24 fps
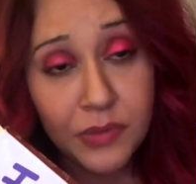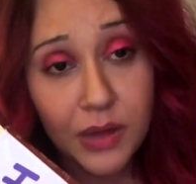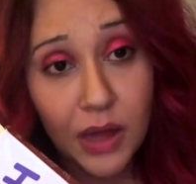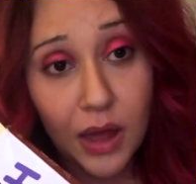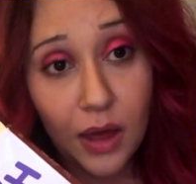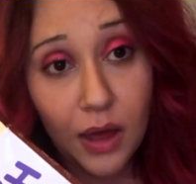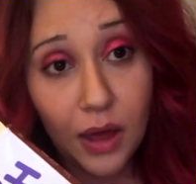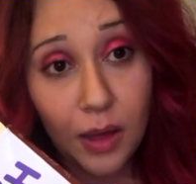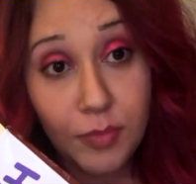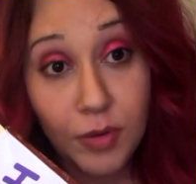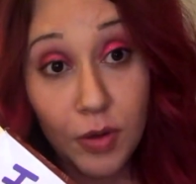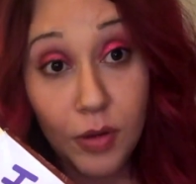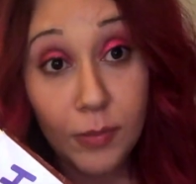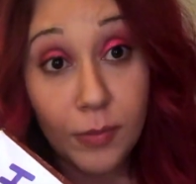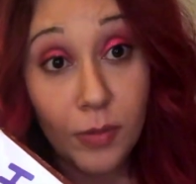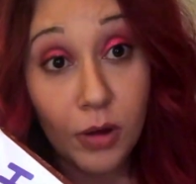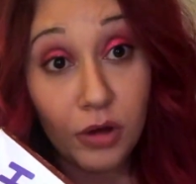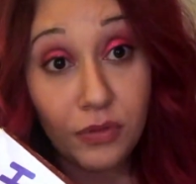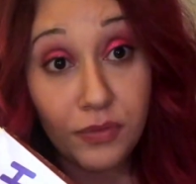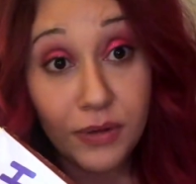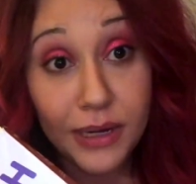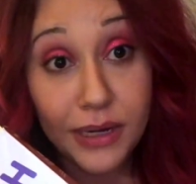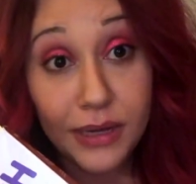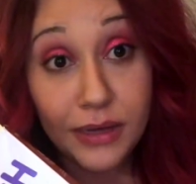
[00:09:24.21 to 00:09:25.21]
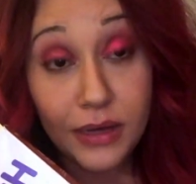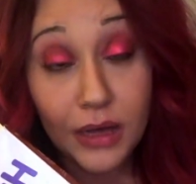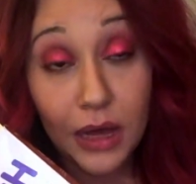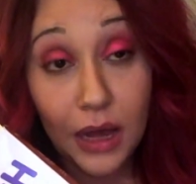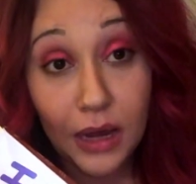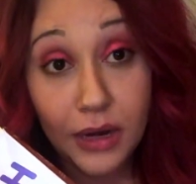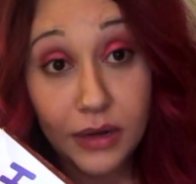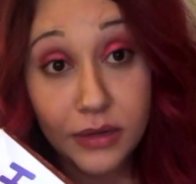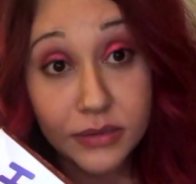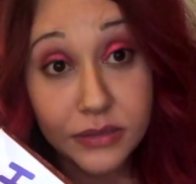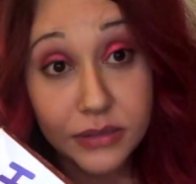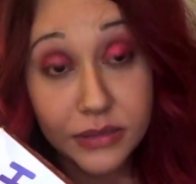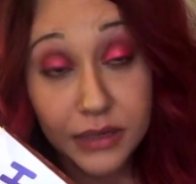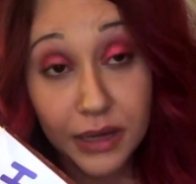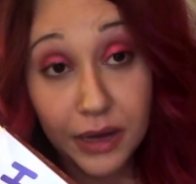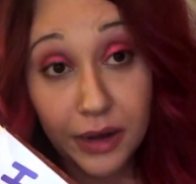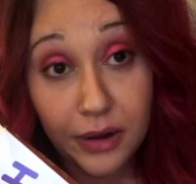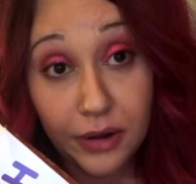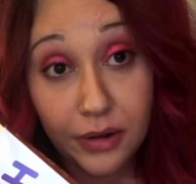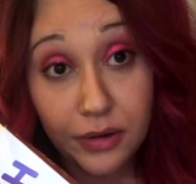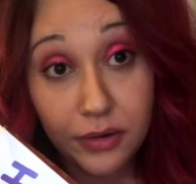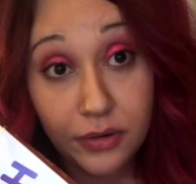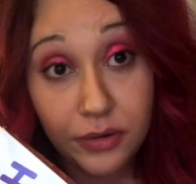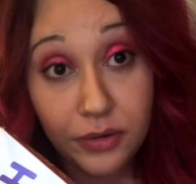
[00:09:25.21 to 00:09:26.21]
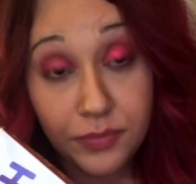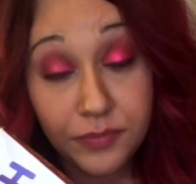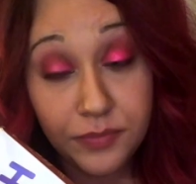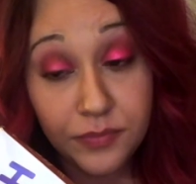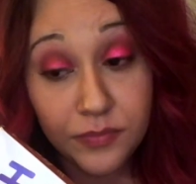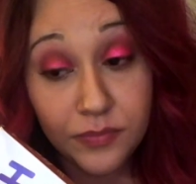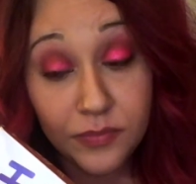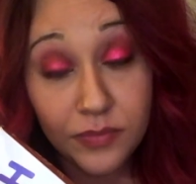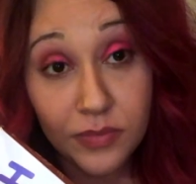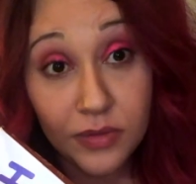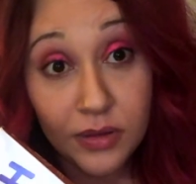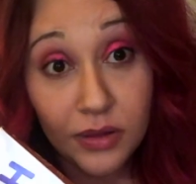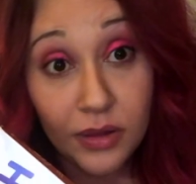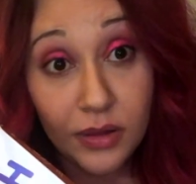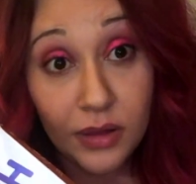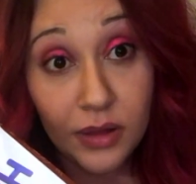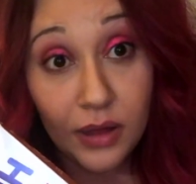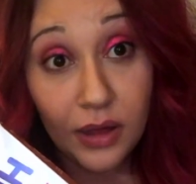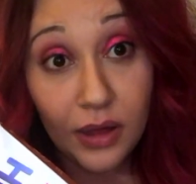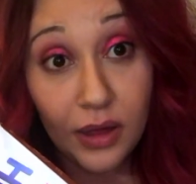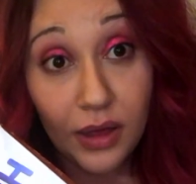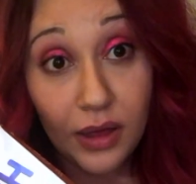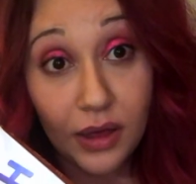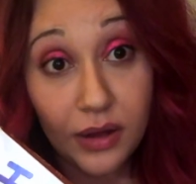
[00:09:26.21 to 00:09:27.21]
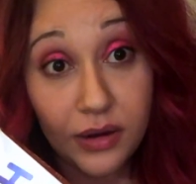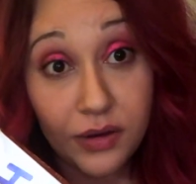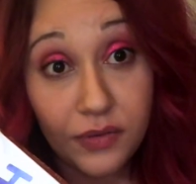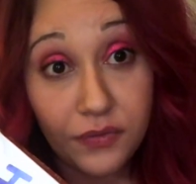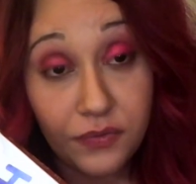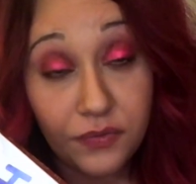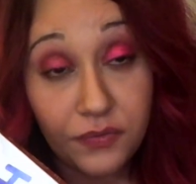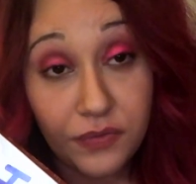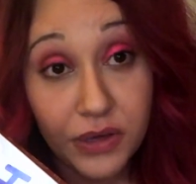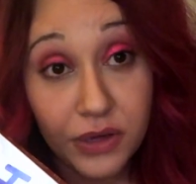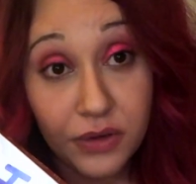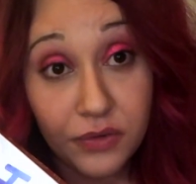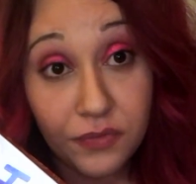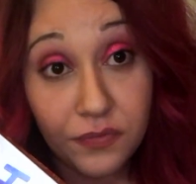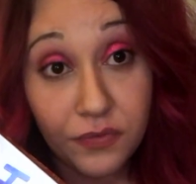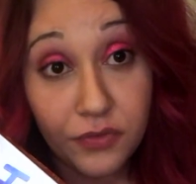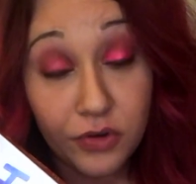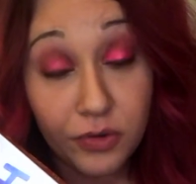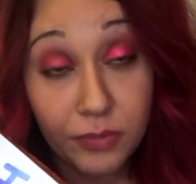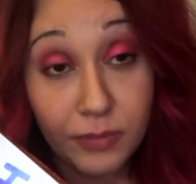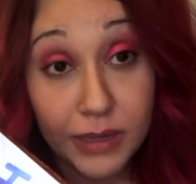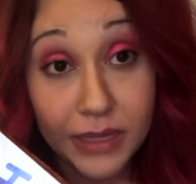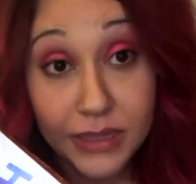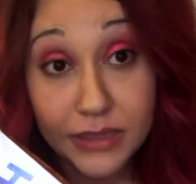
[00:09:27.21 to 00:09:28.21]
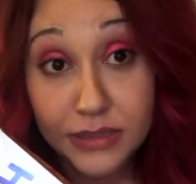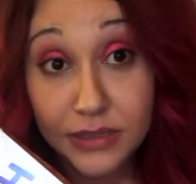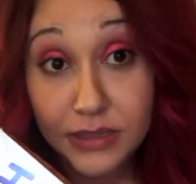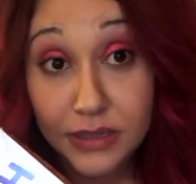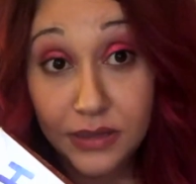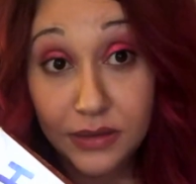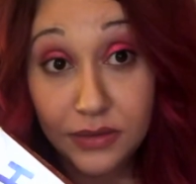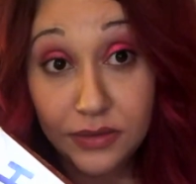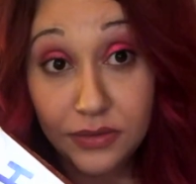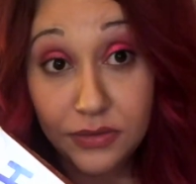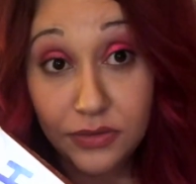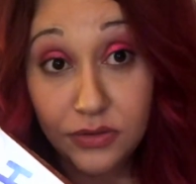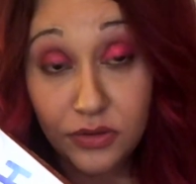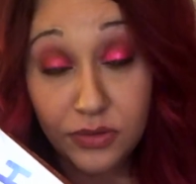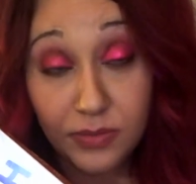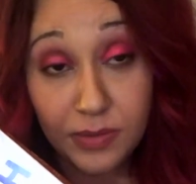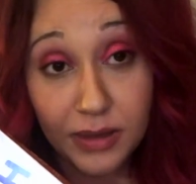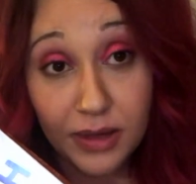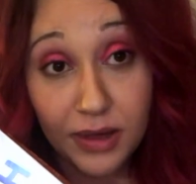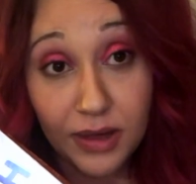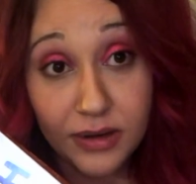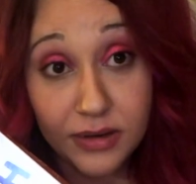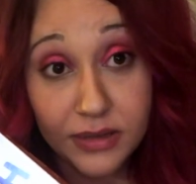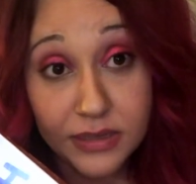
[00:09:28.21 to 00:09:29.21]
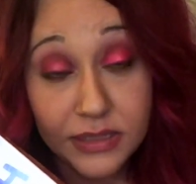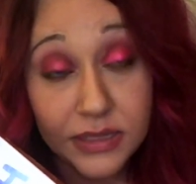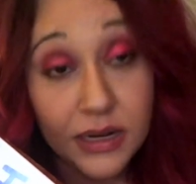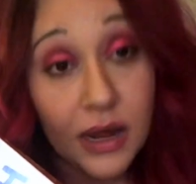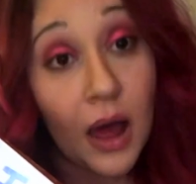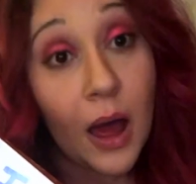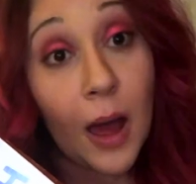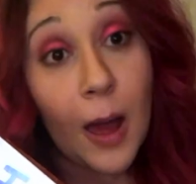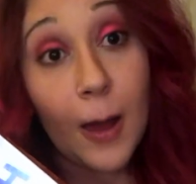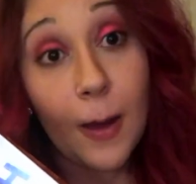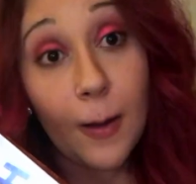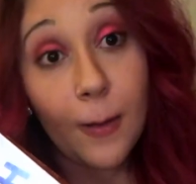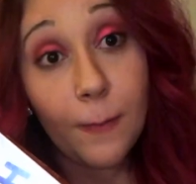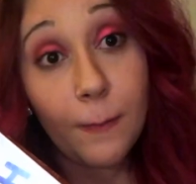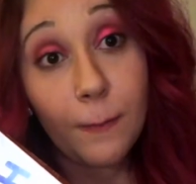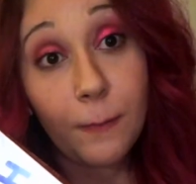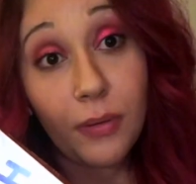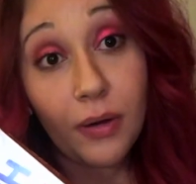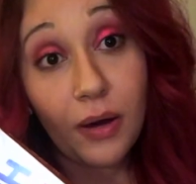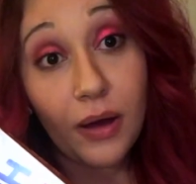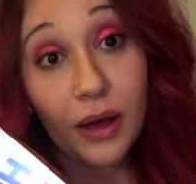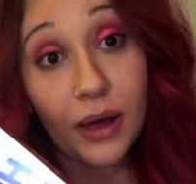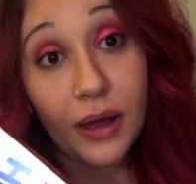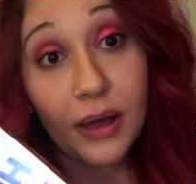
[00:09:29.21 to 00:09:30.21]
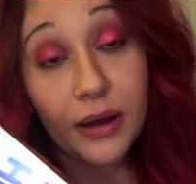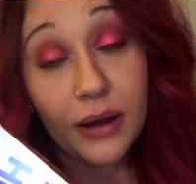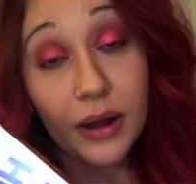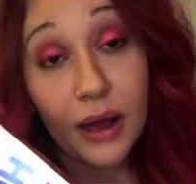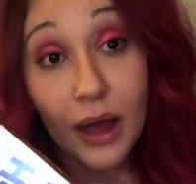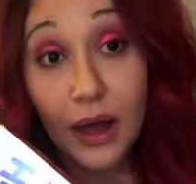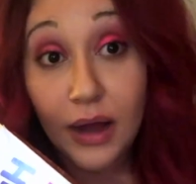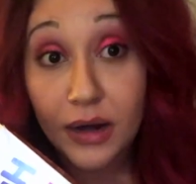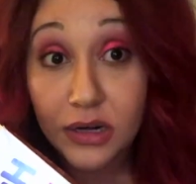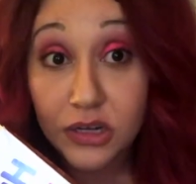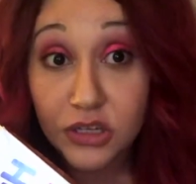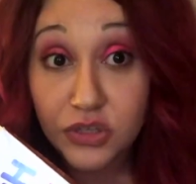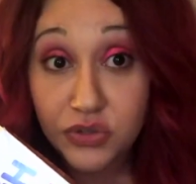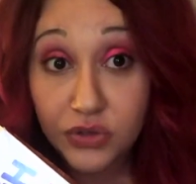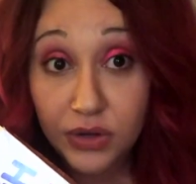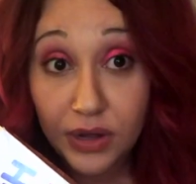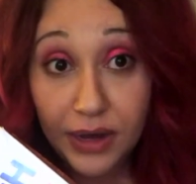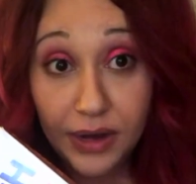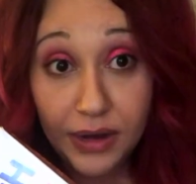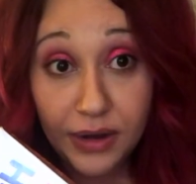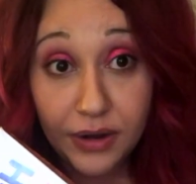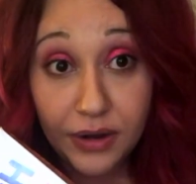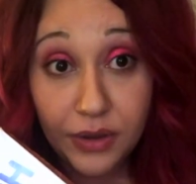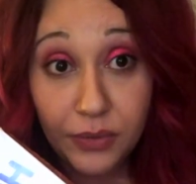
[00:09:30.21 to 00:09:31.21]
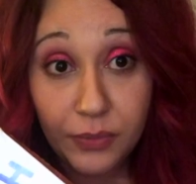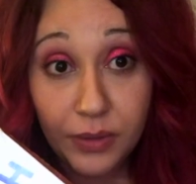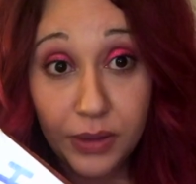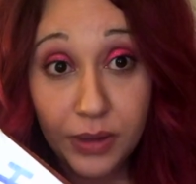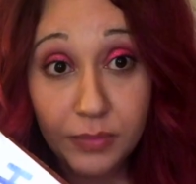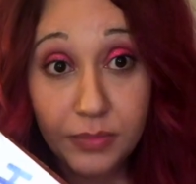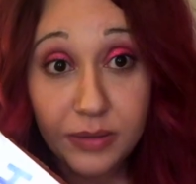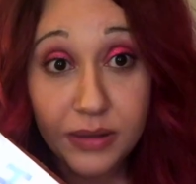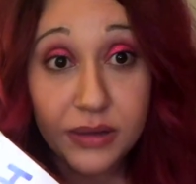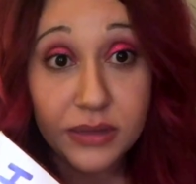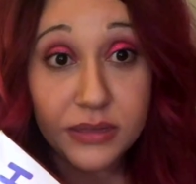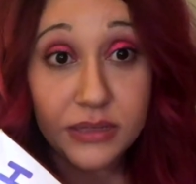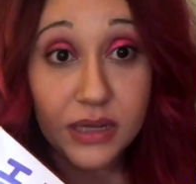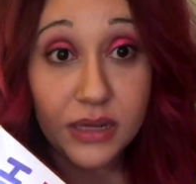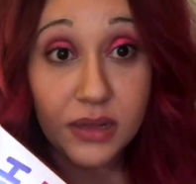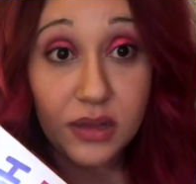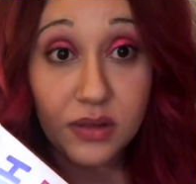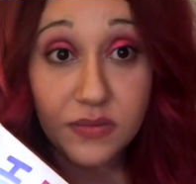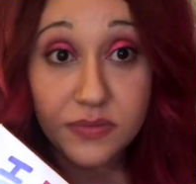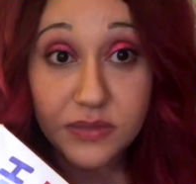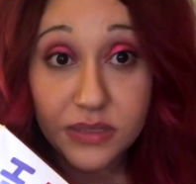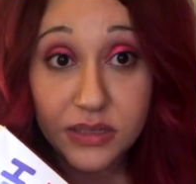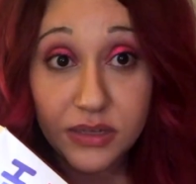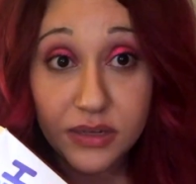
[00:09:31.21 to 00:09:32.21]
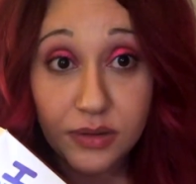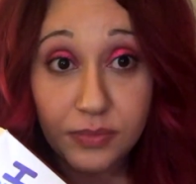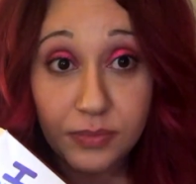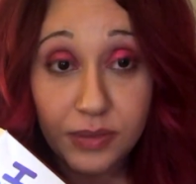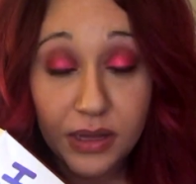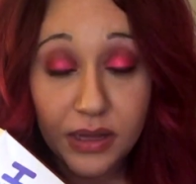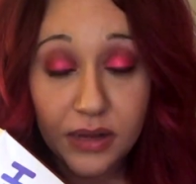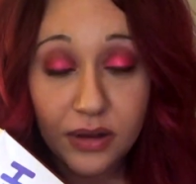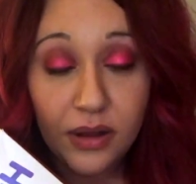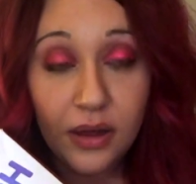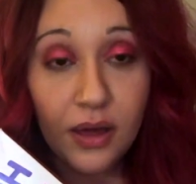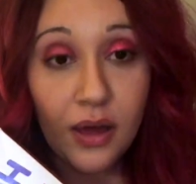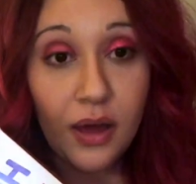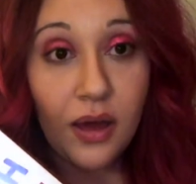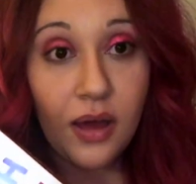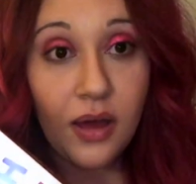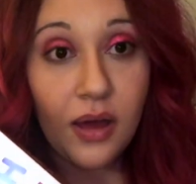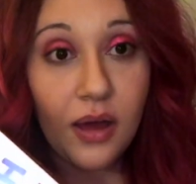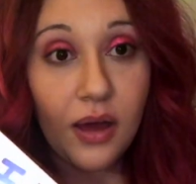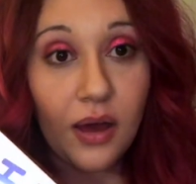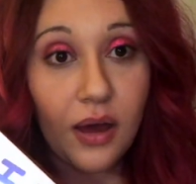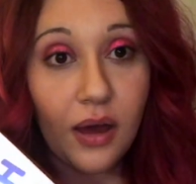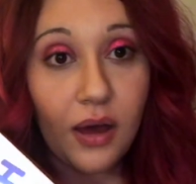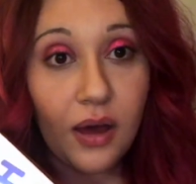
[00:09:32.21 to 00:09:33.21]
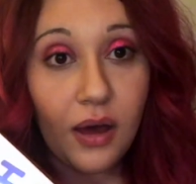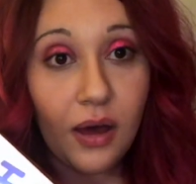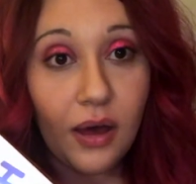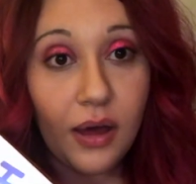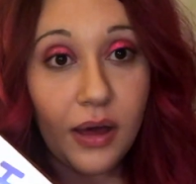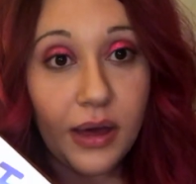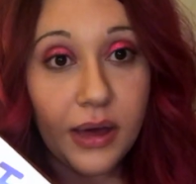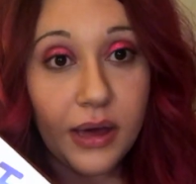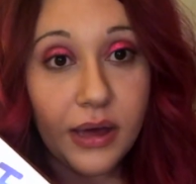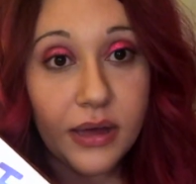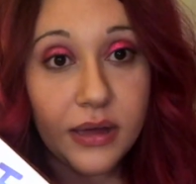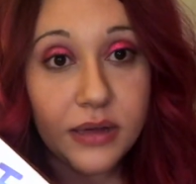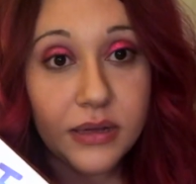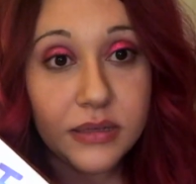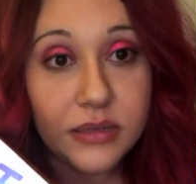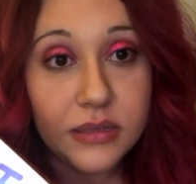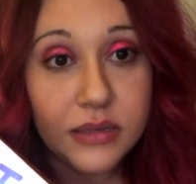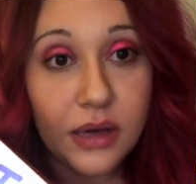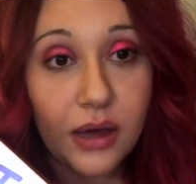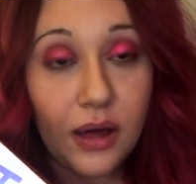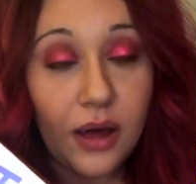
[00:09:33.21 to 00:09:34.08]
I'm already kind of scared and in fear for my teeth, to be honest, but I'm gonna try it anyway because I love cinnamon, and